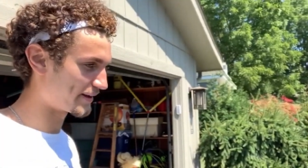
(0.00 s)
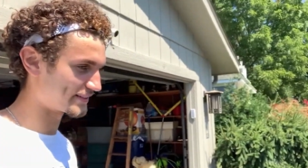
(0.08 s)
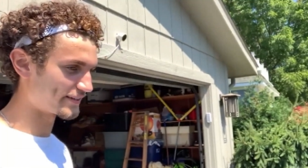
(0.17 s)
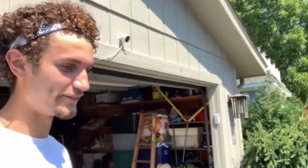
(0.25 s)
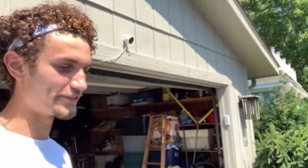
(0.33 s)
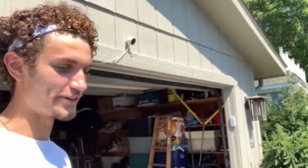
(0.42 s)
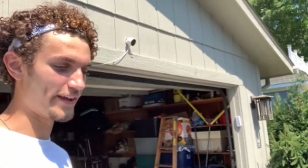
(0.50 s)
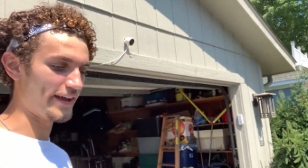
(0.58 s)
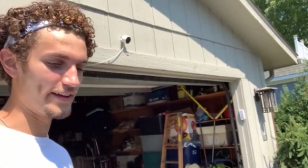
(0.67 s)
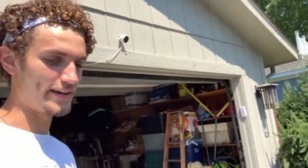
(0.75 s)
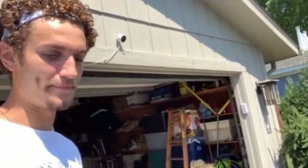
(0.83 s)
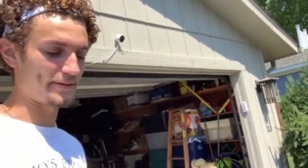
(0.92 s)
at 7:30
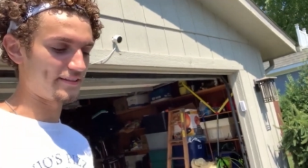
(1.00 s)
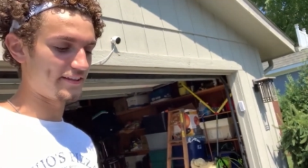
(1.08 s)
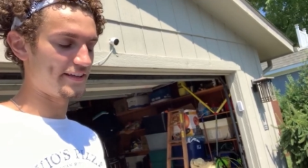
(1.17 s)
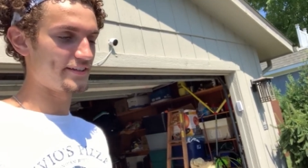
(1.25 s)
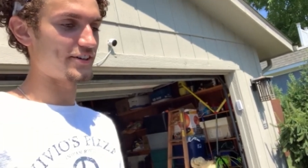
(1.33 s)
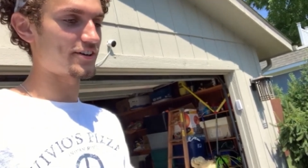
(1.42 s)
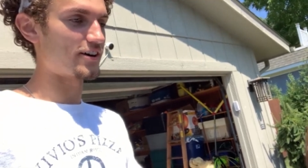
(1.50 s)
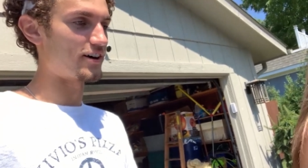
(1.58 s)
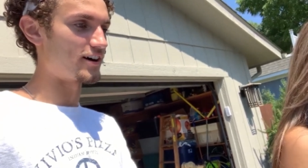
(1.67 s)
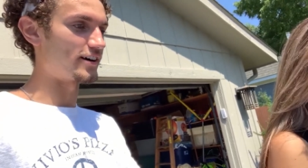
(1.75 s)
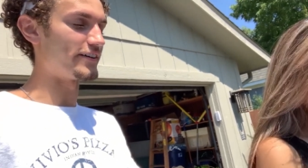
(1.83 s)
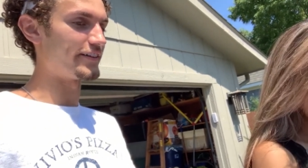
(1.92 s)
a.m., cleaned your
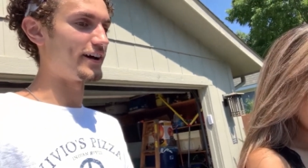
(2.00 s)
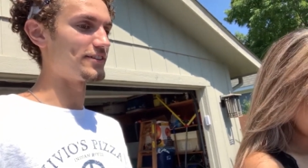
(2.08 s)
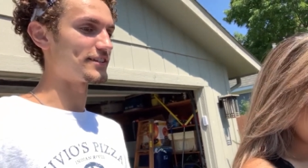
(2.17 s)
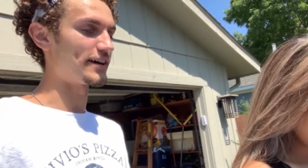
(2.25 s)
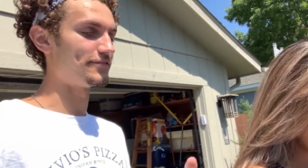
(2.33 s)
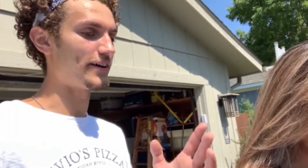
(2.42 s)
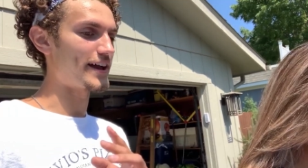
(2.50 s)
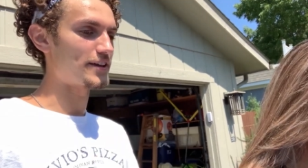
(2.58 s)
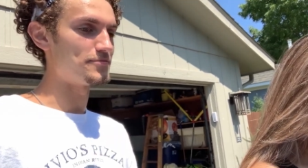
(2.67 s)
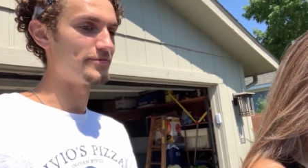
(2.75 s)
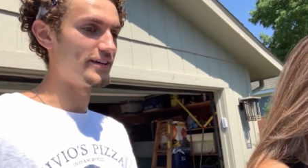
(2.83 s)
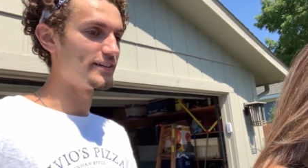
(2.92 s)
car on the outside,
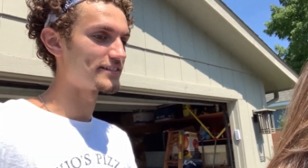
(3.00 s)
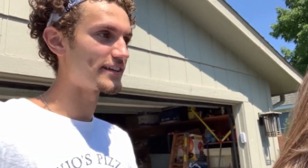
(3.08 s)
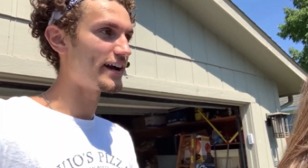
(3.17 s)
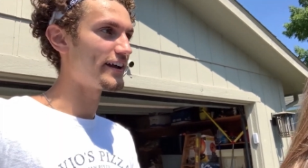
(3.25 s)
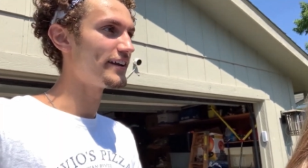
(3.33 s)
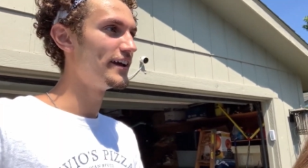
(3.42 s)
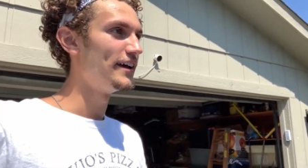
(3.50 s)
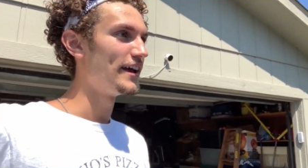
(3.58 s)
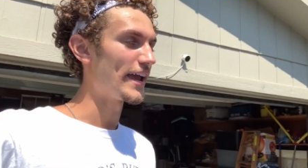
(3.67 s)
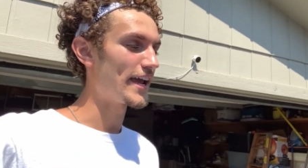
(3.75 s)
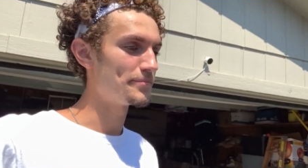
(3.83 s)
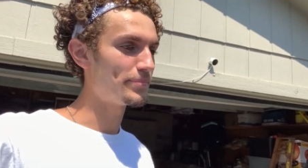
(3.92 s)
vacuumed the inside,
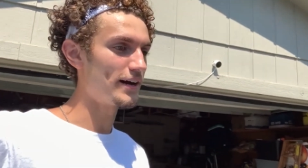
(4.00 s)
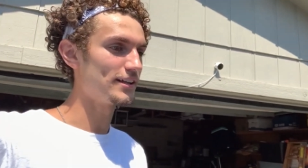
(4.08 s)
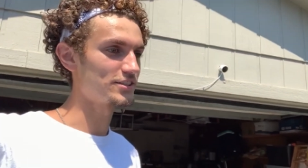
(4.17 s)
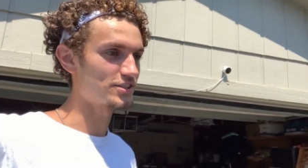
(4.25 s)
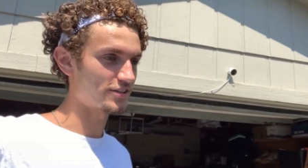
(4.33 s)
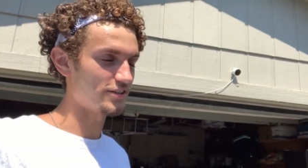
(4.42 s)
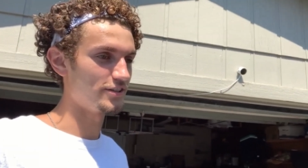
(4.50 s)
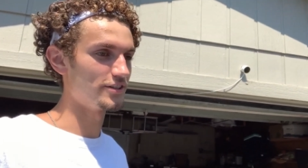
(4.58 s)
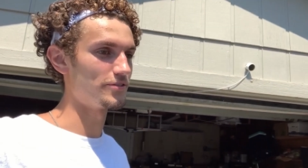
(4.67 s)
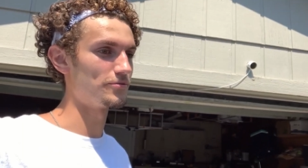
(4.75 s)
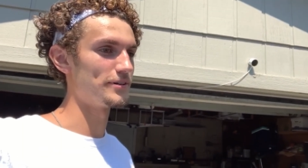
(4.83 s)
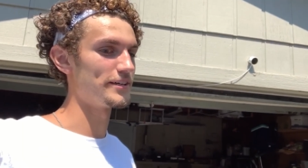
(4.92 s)
and polished the
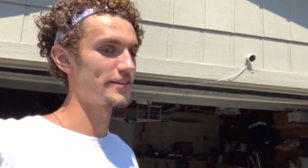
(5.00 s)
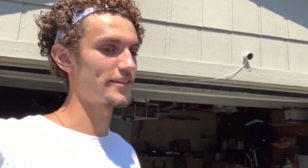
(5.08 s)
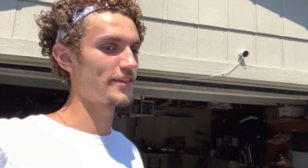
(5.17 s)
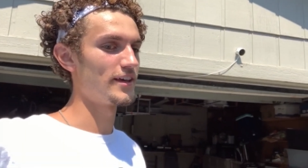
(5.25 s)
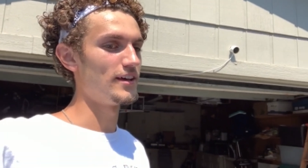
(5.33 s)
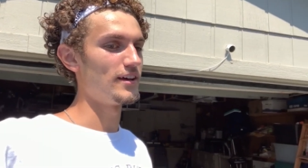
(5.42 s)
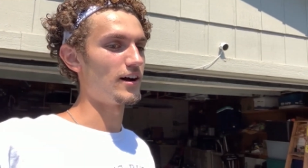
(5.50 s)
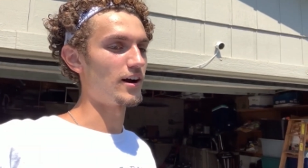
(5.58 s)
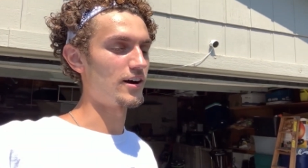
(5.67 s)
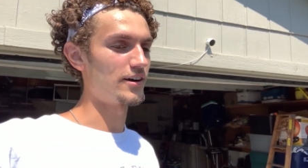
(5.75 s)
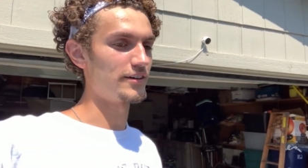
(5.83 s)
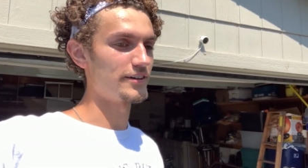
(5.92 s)
hood with
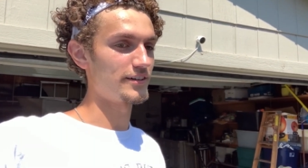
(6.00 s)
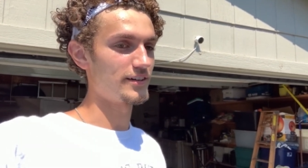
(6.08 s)
hard